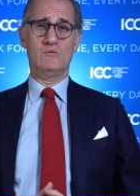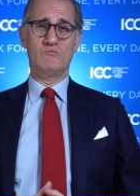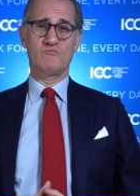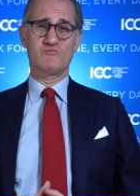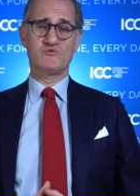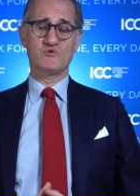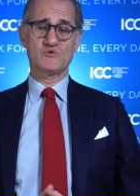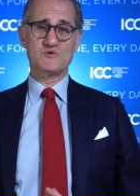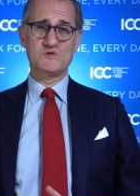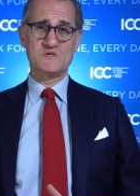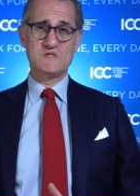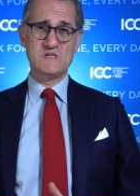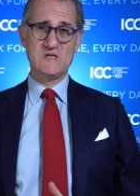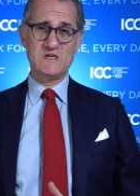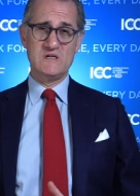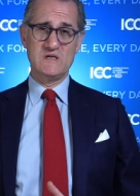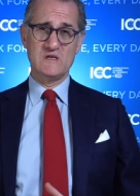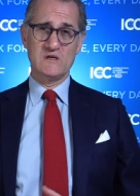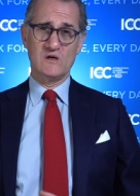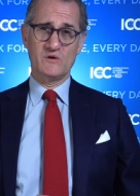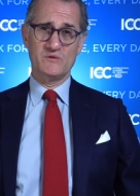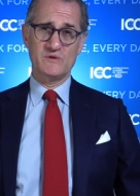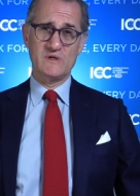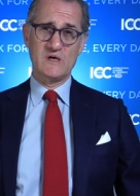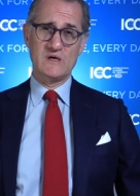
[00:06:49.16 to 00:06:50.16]

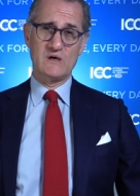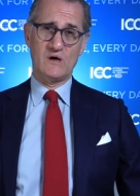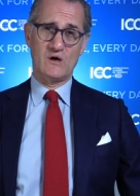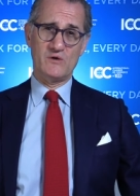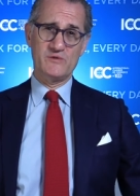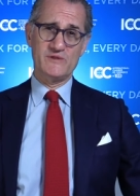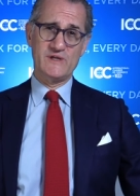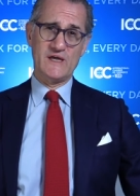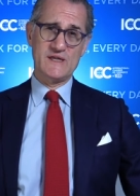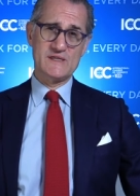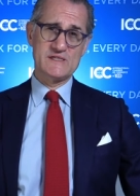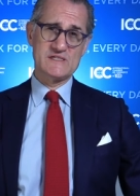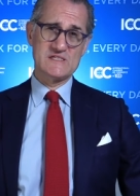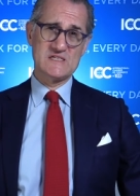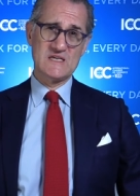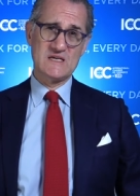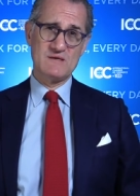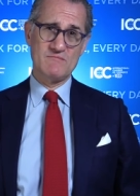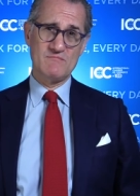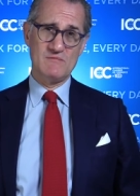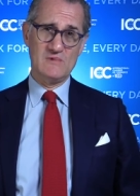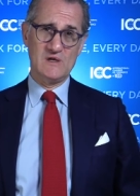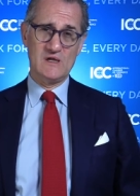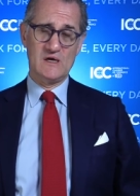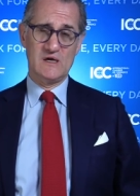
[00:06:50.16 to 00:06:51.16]
proceeding on, the, on that
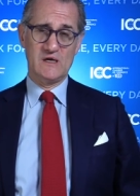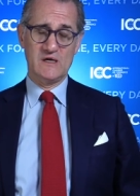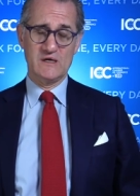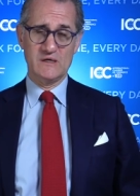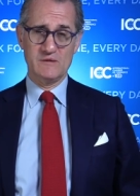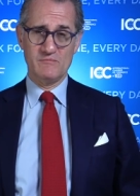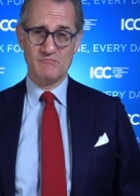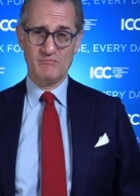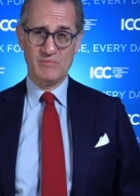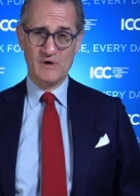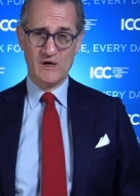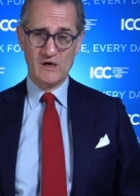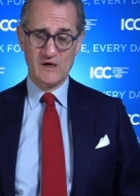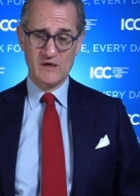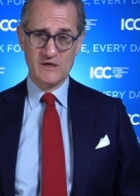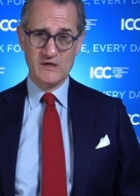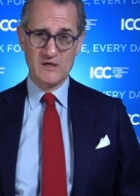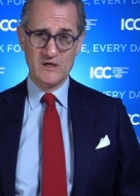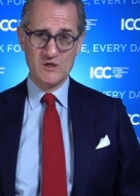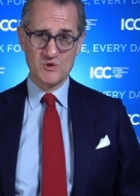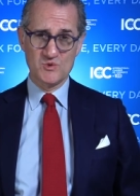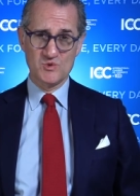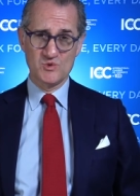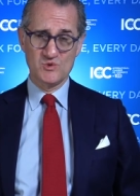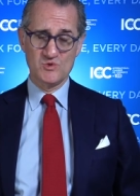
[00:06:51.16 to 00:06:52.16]
same line by
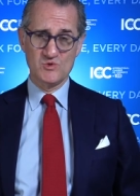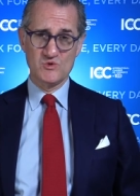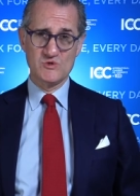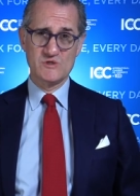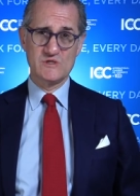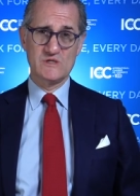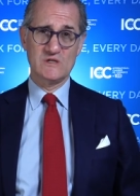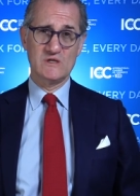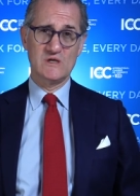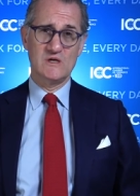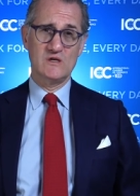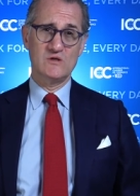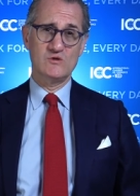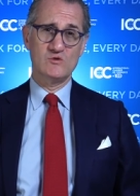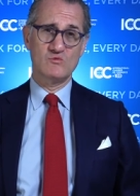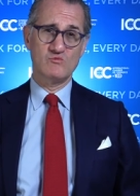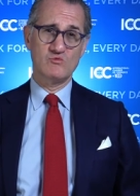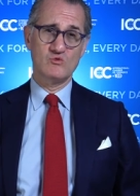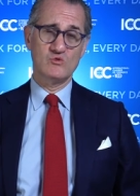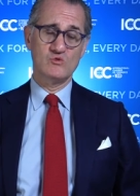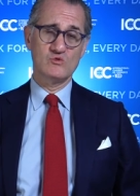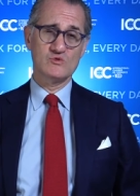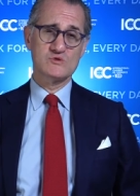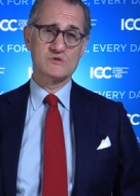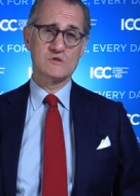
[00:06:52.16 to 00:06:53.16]
introducing in the
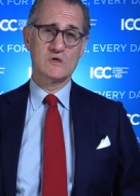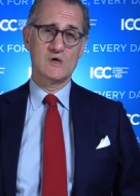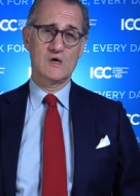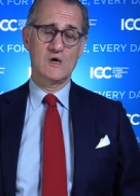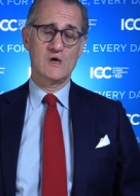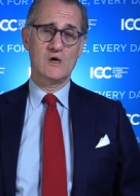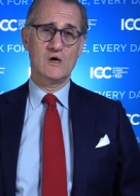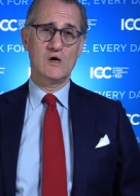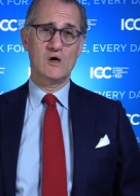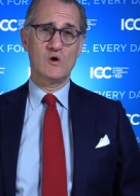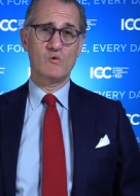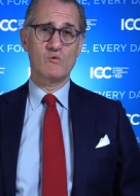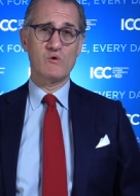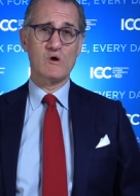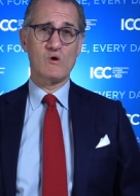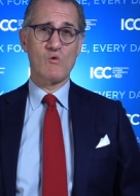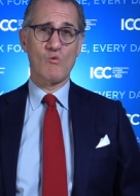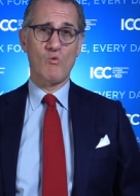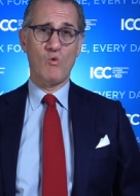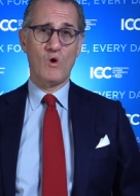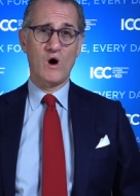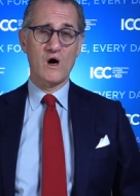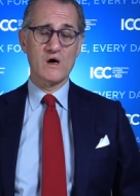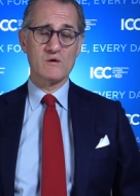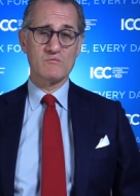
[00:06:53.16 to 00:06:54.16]
rules a
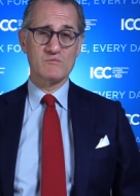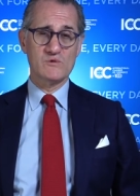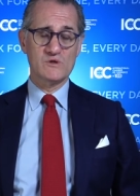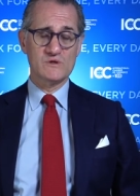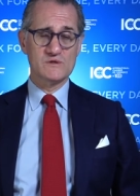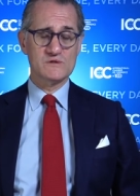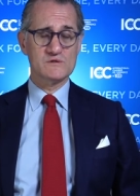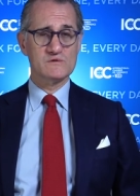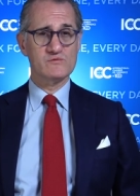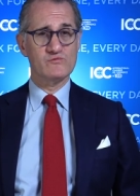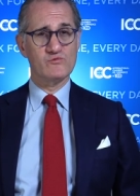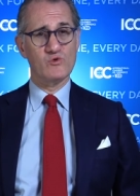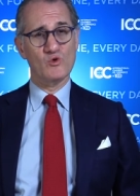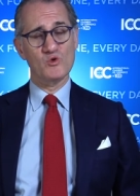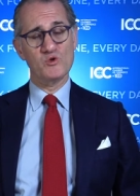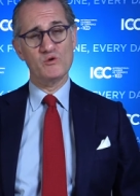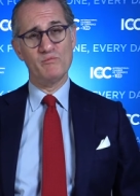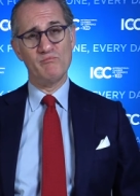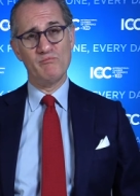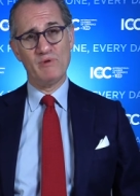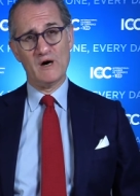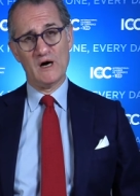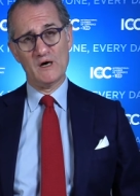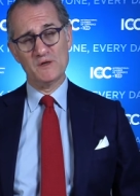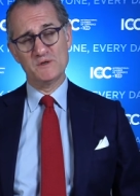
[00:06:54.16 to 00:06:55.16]
requirement for the
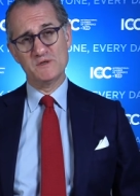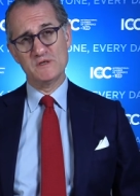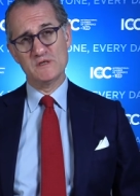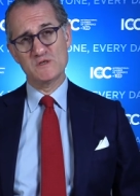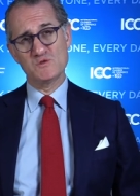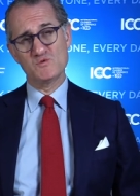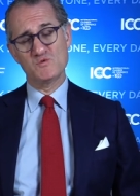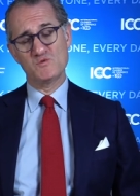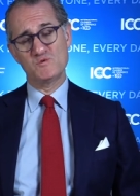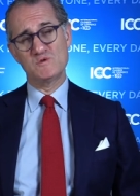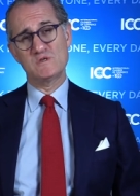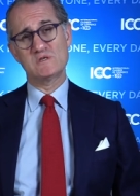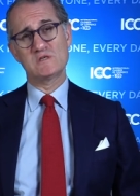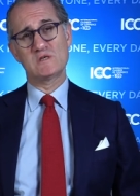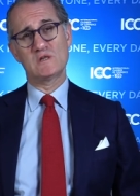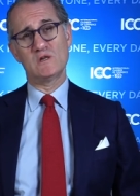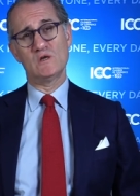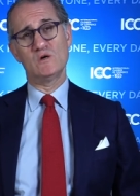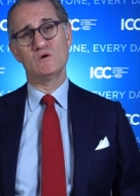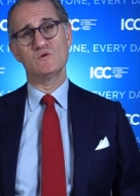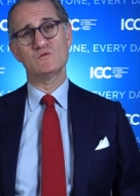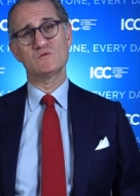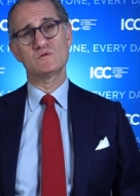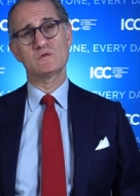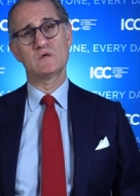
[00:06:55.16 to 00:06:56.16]
parties to
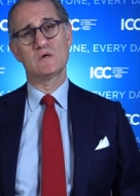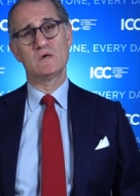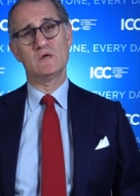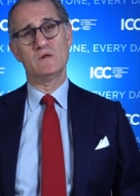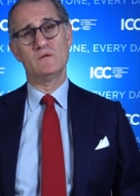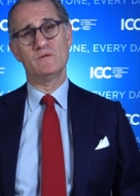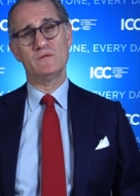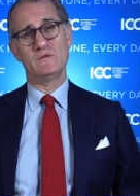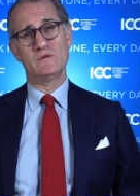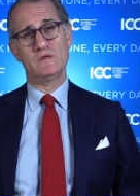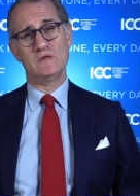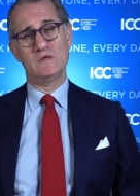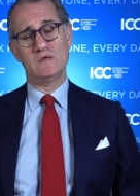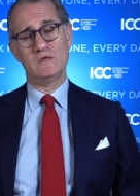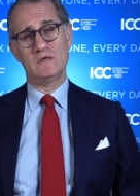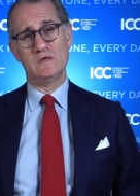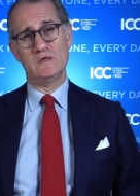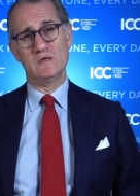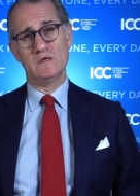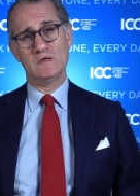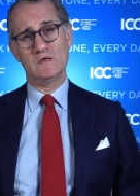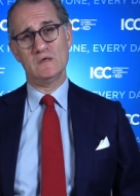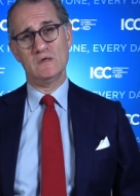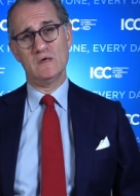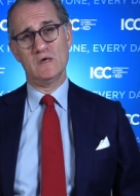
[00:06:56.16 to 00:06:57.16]
disclose
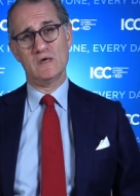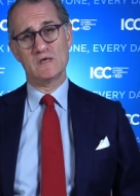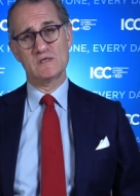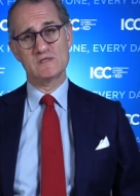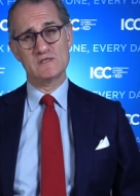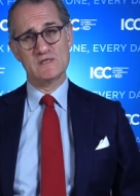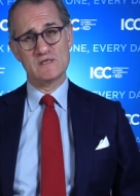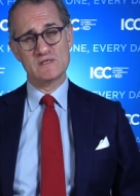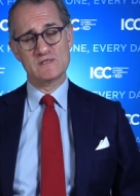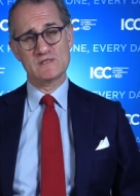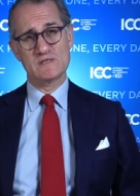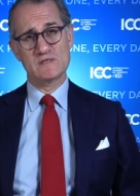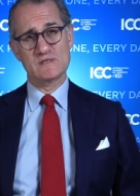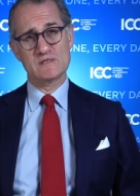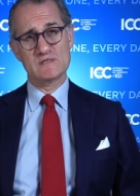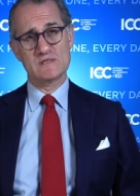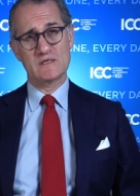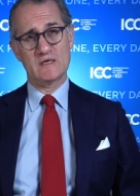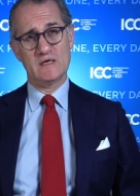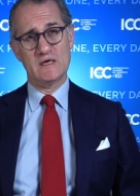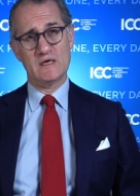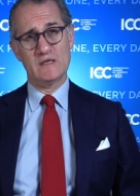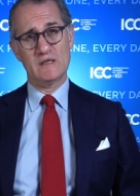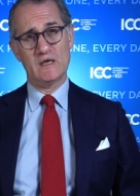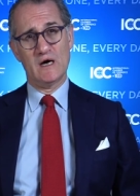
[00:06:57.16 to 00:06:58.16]
the uh, existence
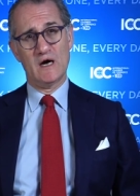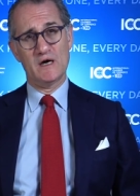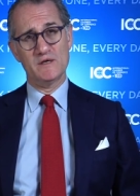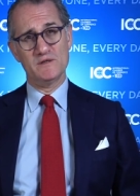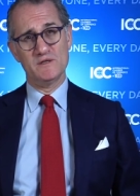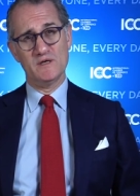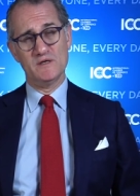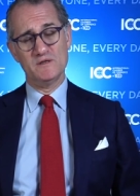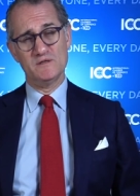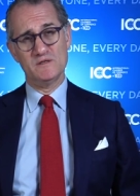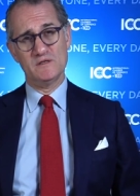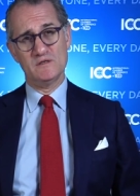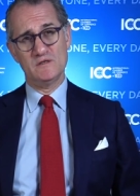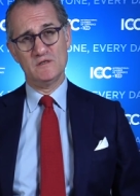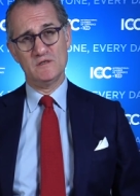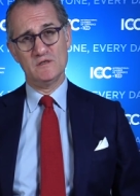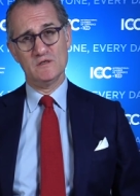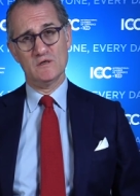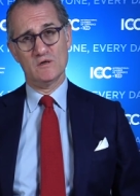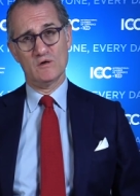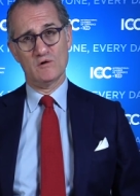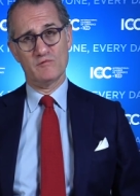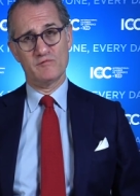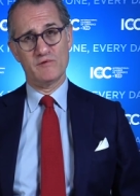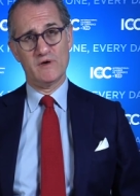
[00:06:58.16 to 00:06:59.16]
and identity
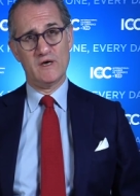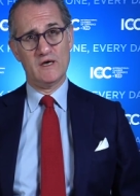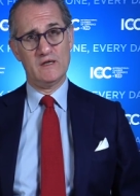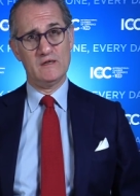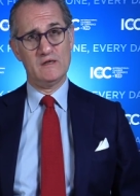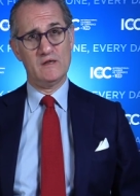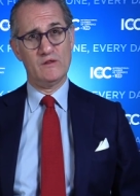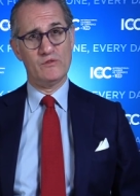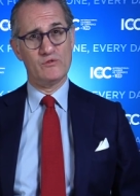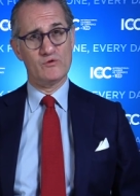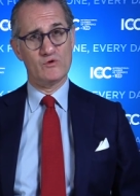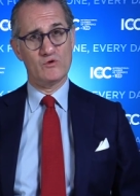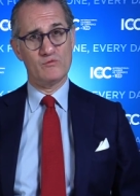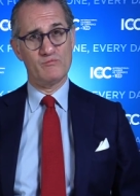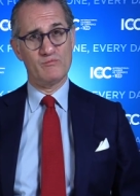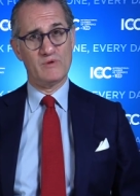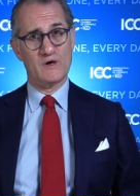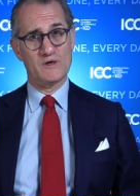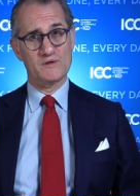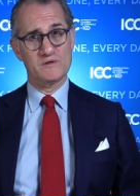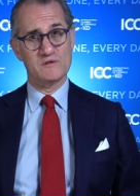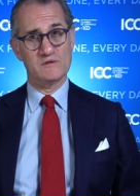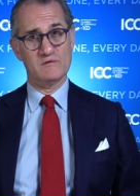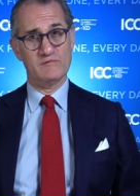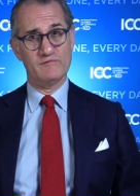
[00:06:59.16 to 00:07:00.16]
of any
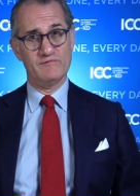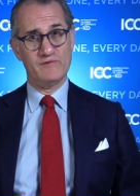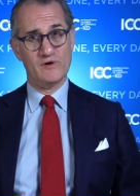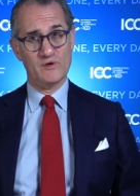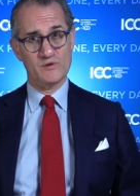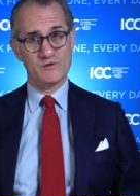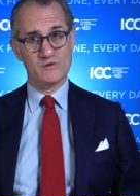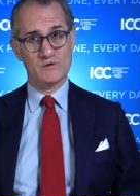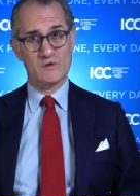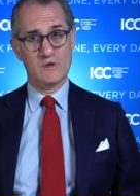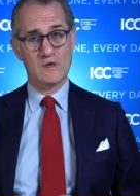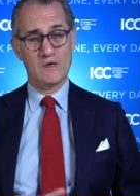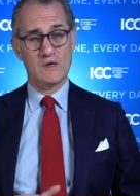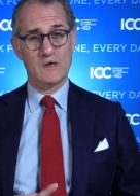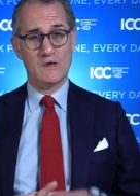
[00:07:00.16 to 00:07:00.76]
third-party funder